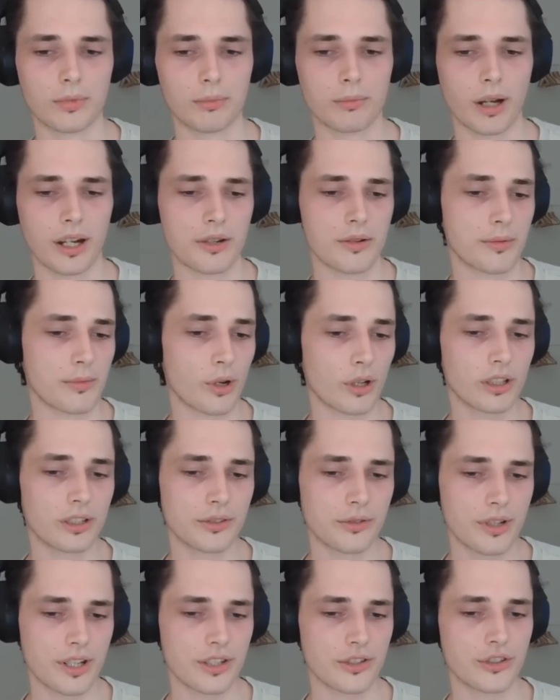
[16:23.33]
binary Merkle
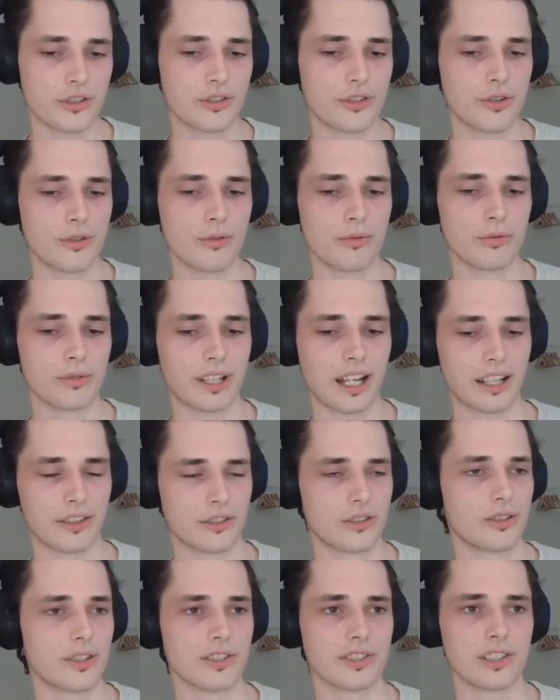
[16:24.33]
trees to
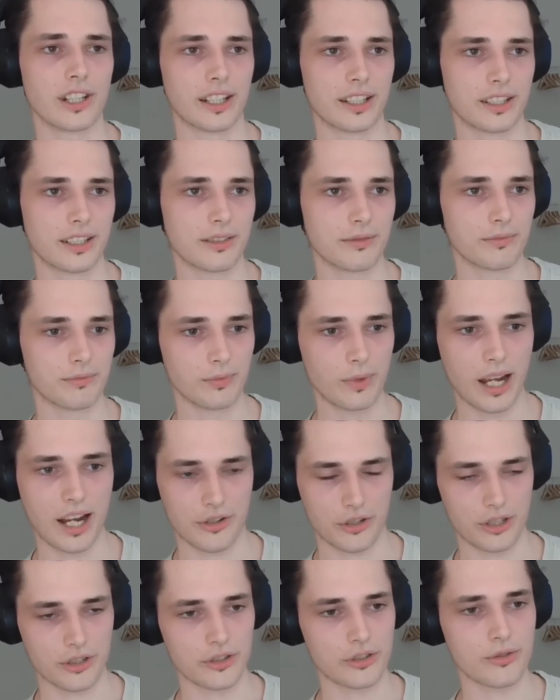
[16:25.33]
get to this like
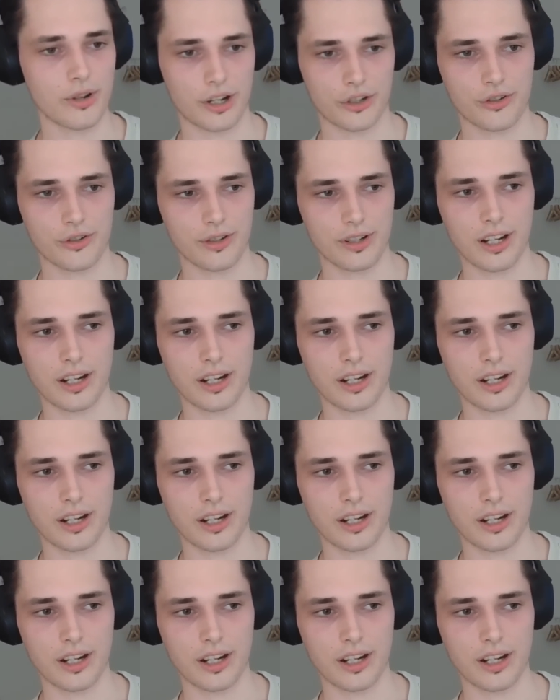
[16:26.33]
hashing structure